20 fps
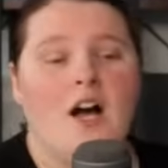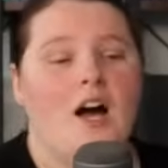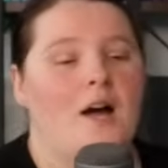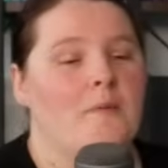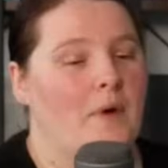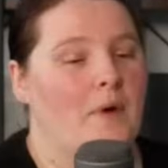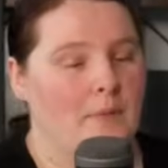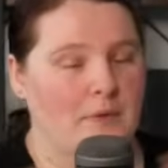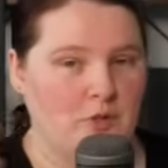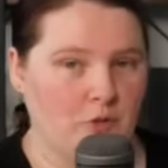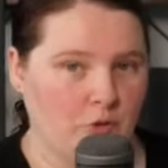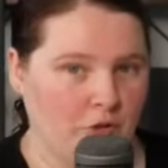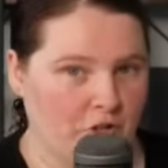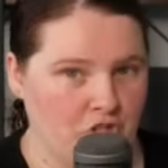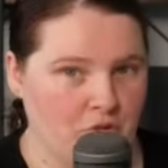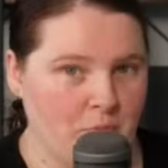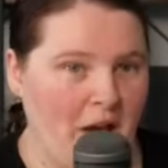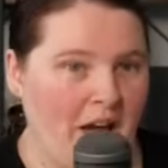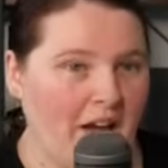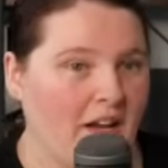I might be talking
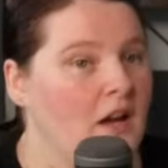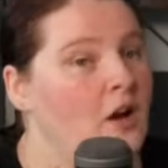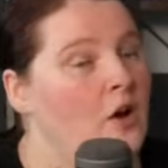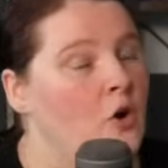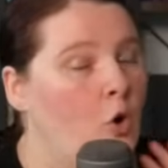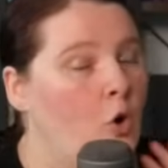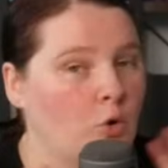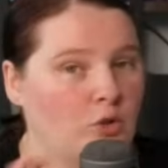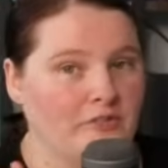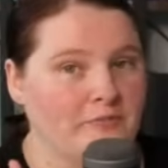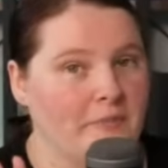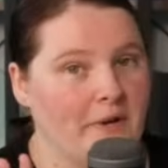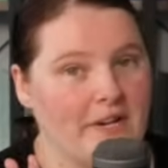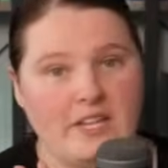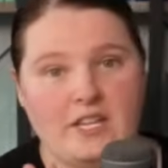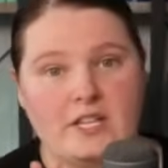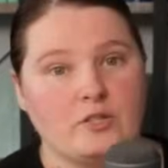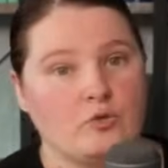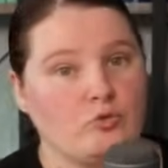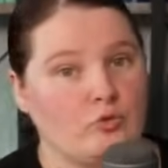schmack. All of my
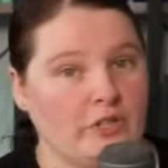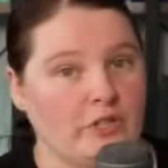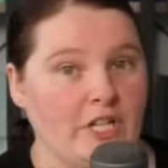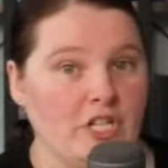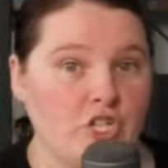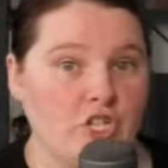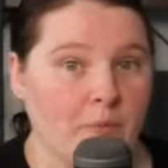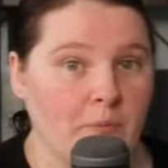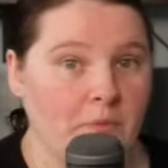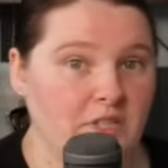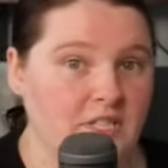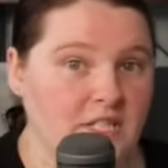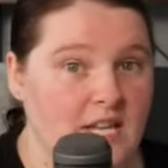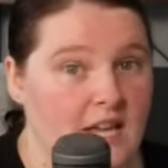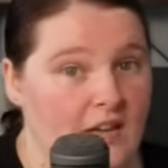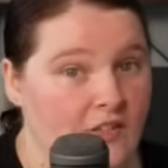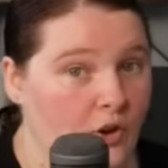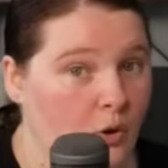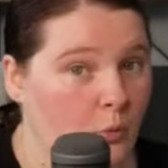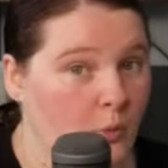years are really jumbled
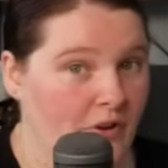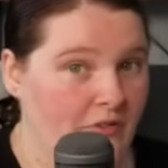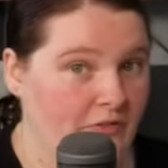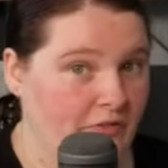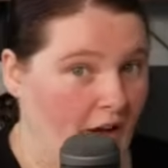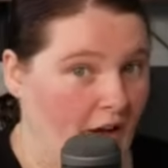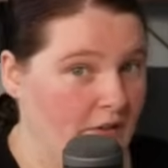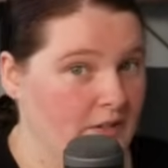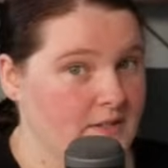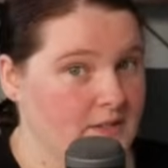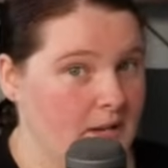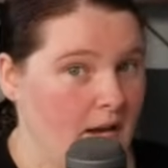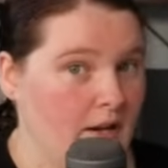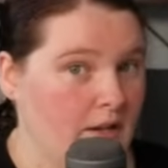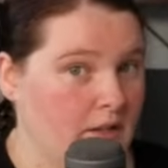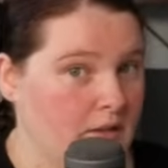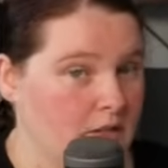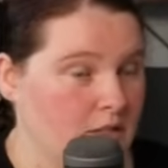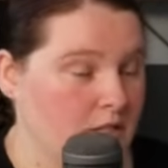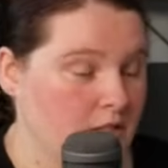together. We found this
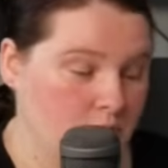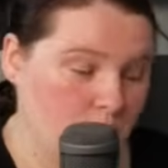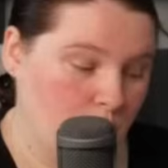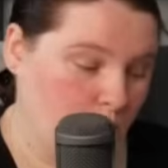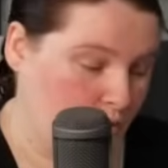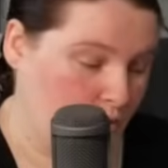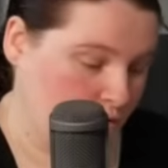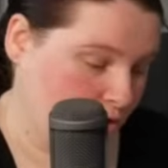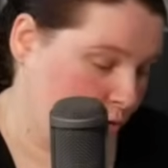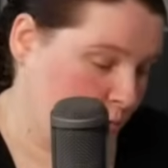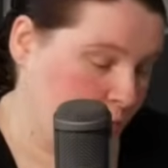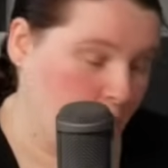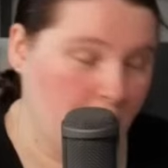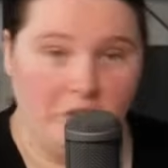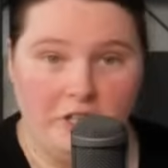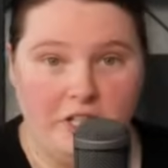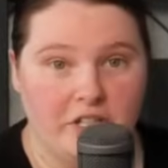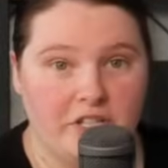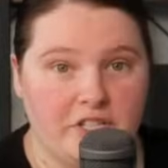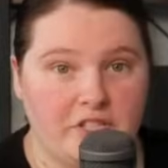out in the Discord group
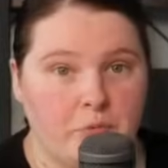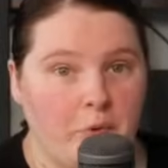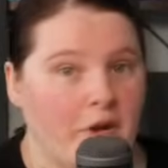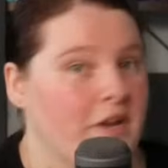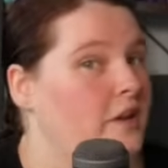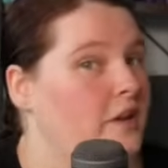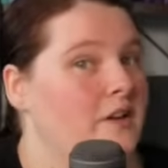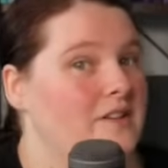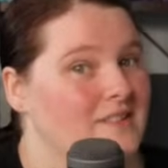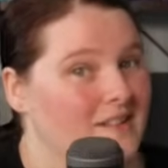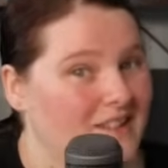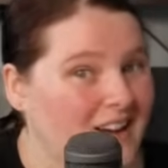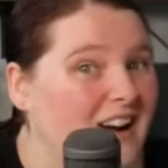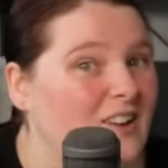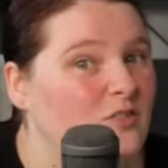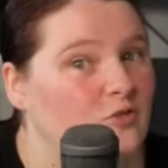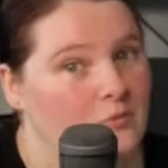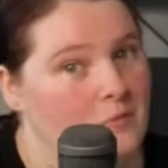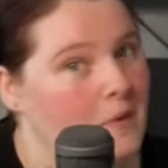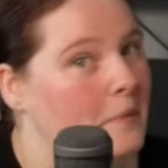earlier this week because I
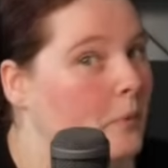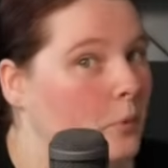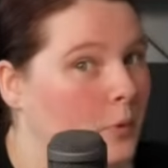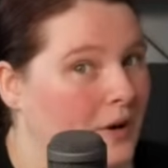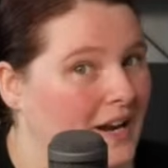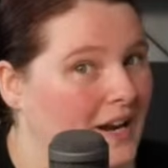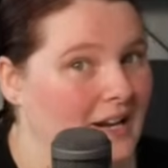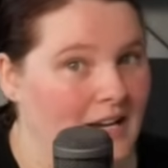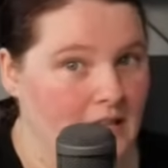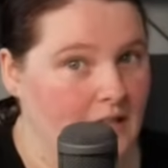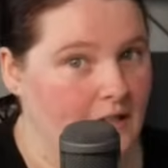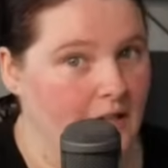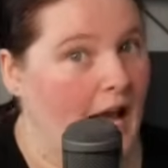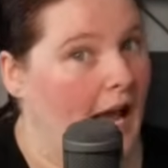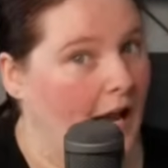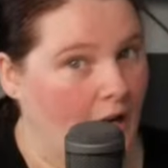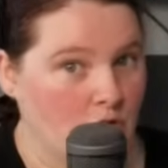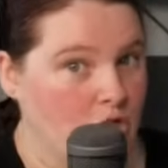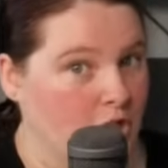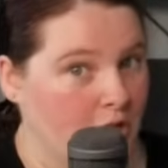can't remember when anything
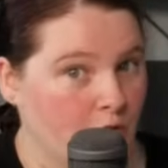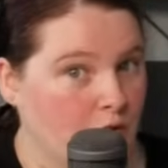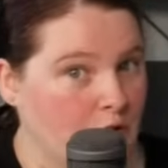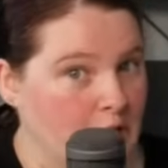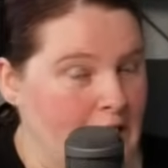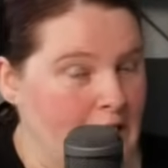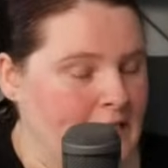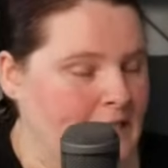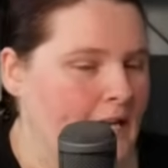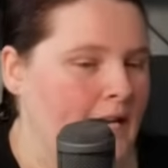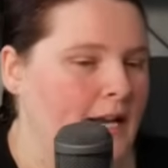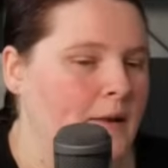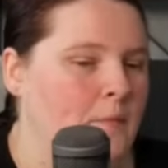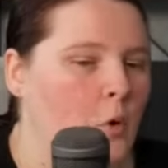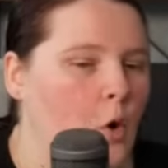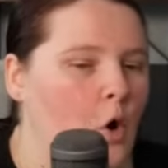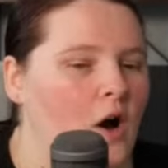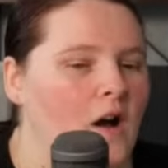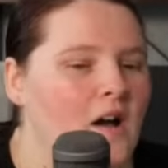actually released anymore.